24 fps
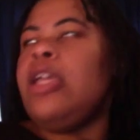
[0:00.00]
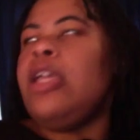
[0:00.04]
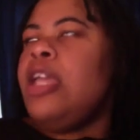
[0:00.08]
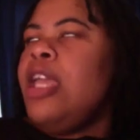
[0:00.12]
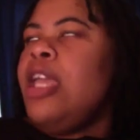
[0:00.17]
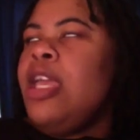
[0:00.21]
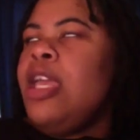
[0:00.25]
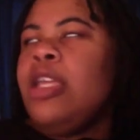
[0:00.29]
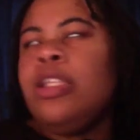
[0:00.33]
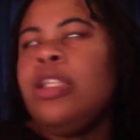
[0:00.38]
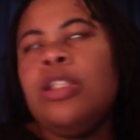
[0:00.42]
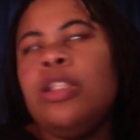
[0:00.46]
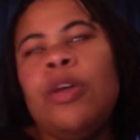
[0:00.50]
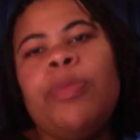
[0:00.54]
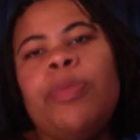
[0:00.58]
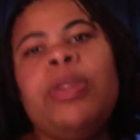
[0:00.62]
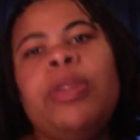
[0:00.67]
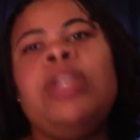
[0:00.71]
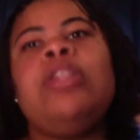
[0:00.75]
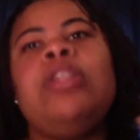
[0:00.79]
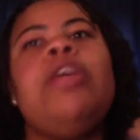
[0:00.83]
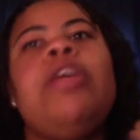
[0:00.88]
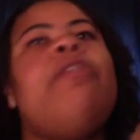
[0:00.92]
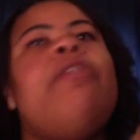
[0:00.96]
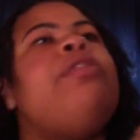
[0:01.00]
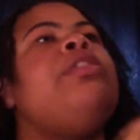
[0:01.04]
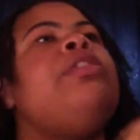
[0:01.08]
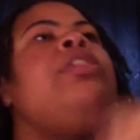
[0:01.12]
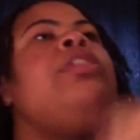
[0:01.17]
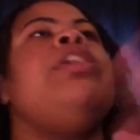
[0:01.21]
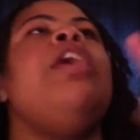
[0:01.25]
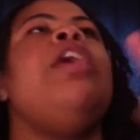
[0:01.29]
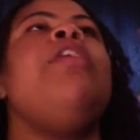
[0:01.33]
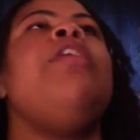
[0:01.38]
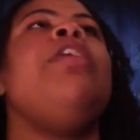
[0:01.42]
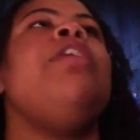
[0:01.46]
it is so many different
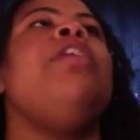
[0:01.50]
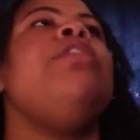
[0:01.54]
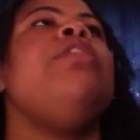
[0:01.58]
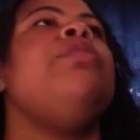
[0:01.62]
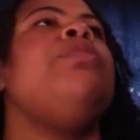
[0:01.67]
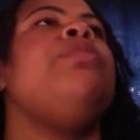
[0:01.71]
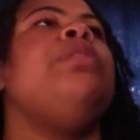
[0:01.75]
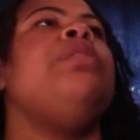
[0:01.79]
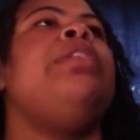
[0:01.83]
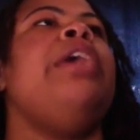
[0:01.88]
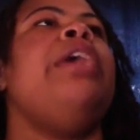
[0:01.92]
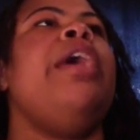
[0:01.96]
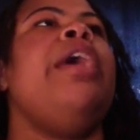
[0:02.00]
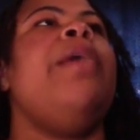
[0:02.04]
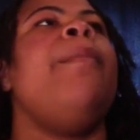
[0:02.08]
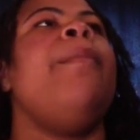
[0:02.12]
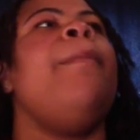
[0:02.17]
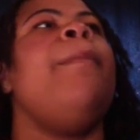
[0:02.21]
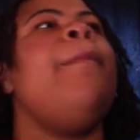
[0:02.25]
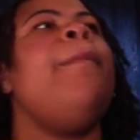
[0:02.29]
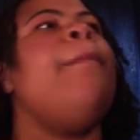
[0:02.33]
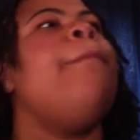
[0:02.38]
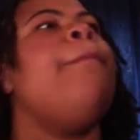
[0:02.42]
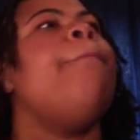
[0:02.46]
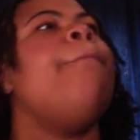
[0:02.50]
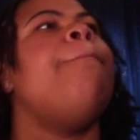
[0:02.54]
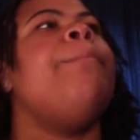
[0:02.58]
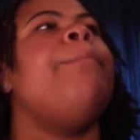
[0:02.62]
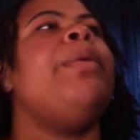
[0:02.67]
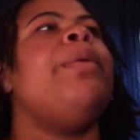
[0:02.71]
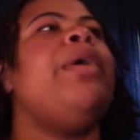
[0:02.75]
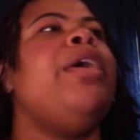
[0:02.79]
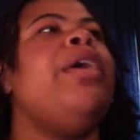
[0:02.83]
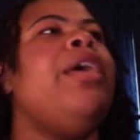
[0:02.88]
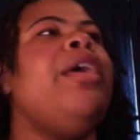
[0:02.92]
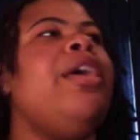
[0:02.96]
scenarios with that
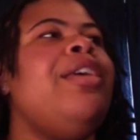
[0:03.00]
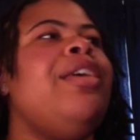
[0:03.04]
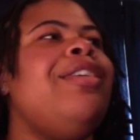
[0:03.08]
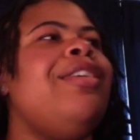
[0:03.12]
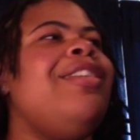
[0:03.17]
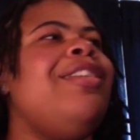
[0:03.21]
but